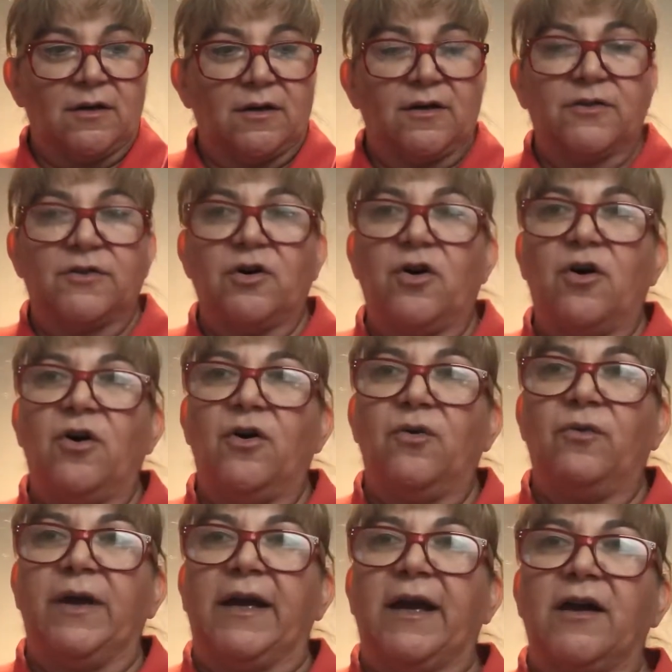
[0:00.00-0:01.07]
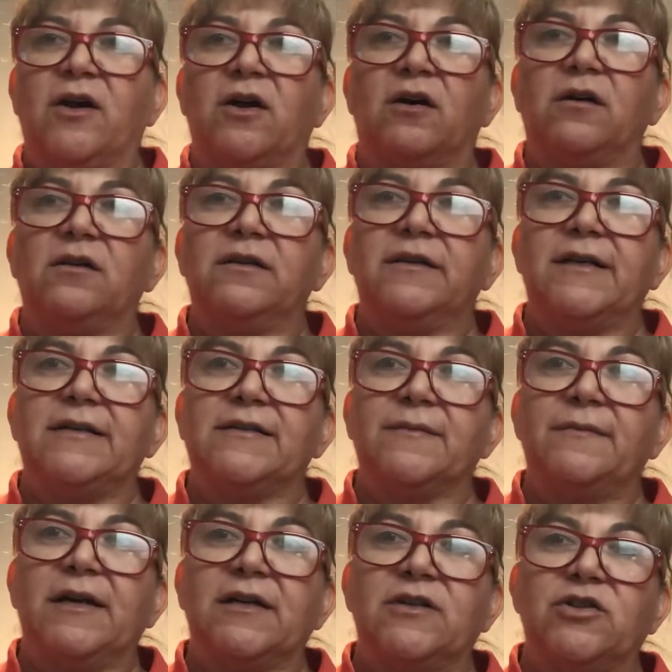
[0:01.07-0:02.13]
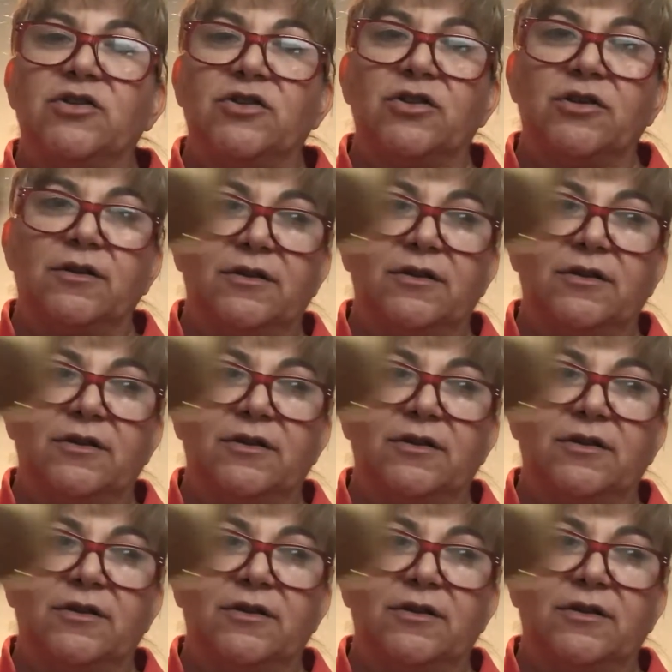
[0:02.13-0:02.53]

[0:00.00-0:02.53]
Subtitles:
So we can call this a mixture.